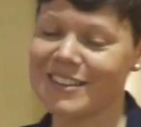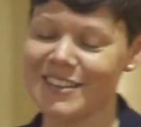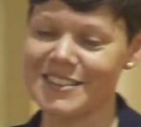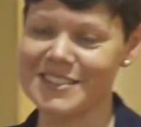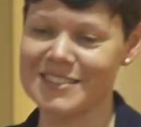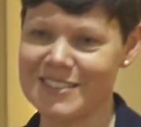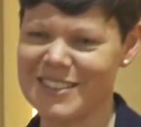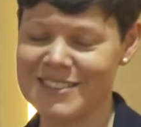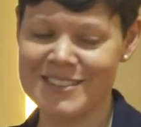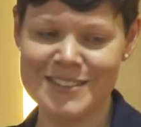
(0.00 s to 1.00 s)
that there's a
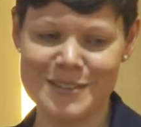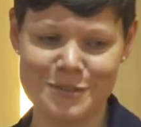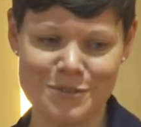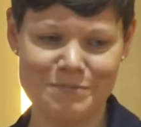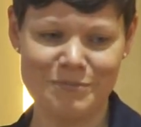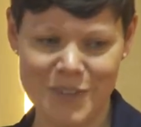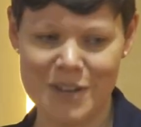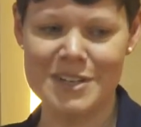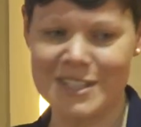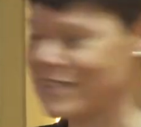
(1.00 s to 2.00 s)
sort of
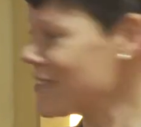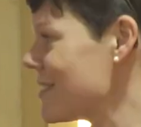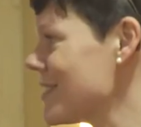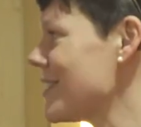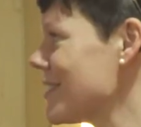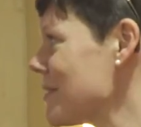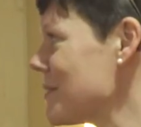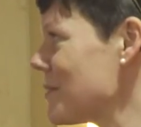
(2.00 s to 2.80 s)
coalescence to that.